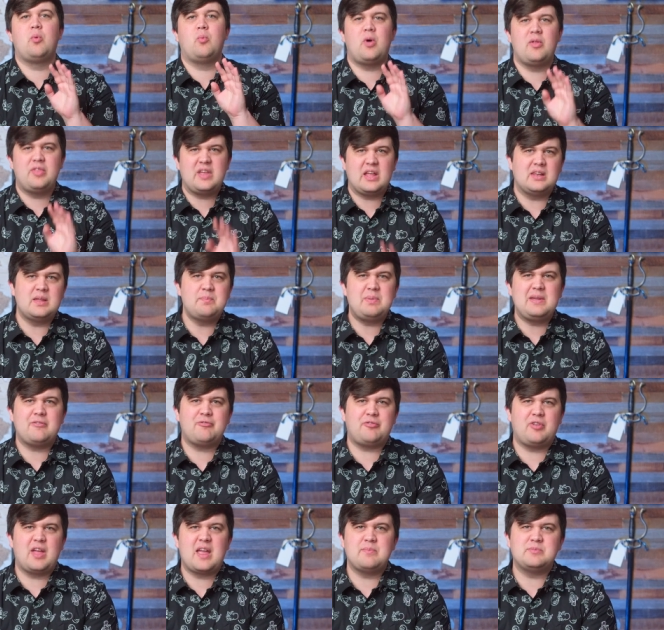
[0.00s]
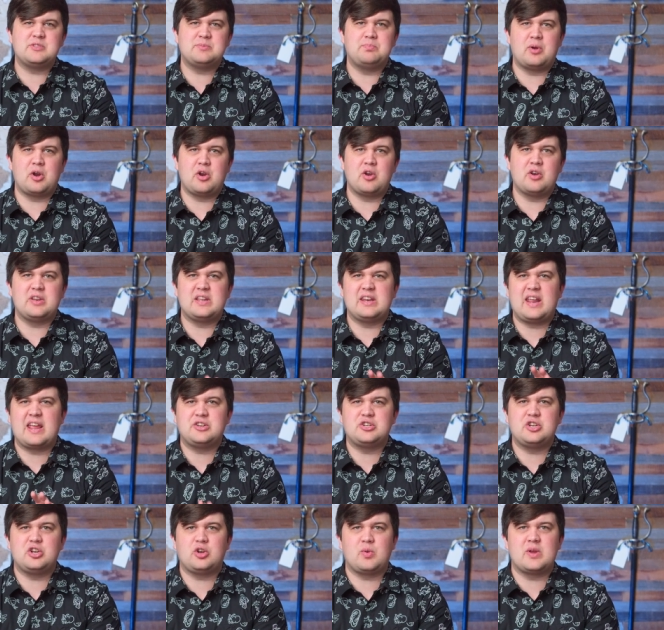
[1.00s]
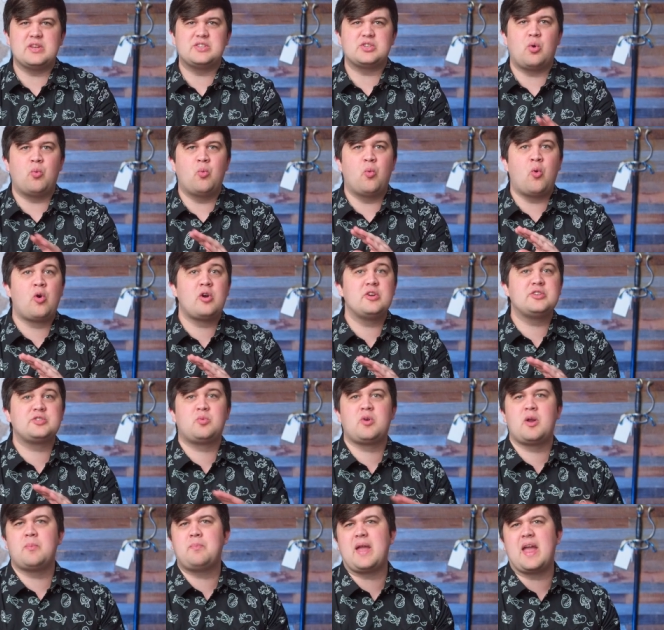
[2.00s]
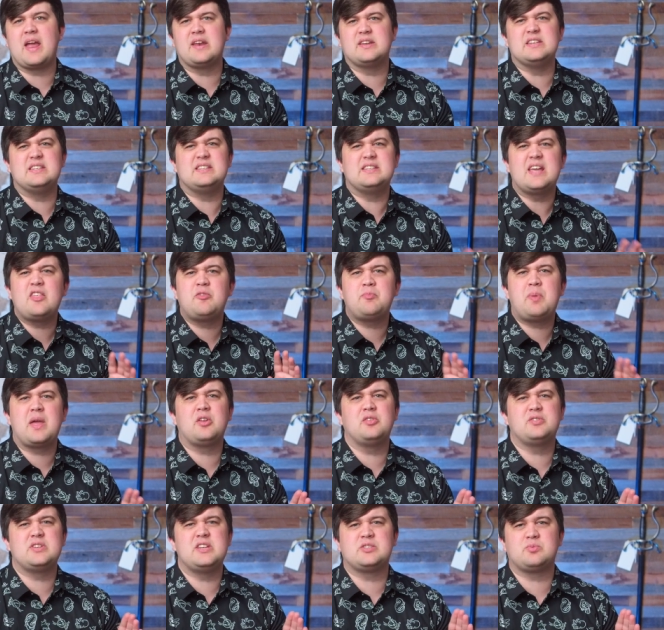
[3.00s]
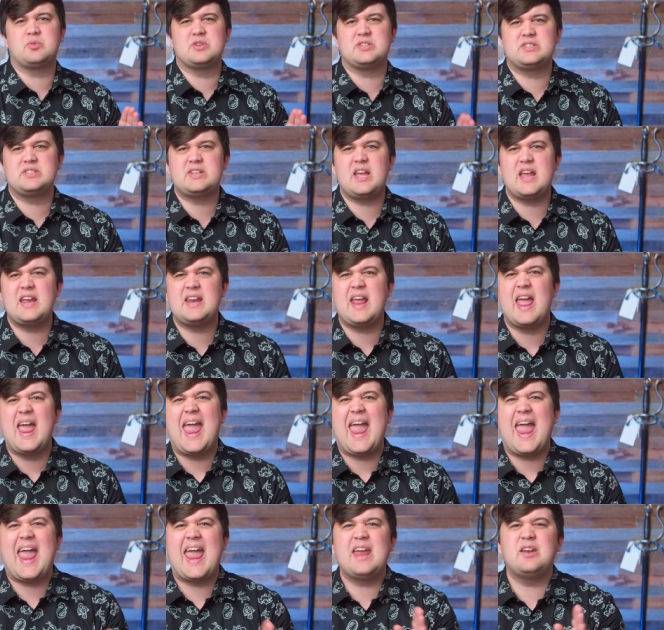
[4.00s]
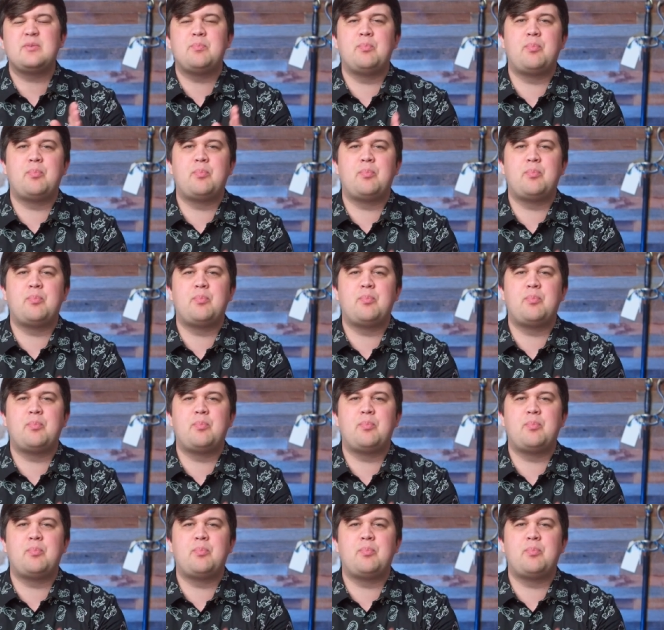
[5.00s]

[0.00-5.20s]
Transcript: While the Olympic flames burned in ancient Greece, wars were abandoned, death penalties were stayed, and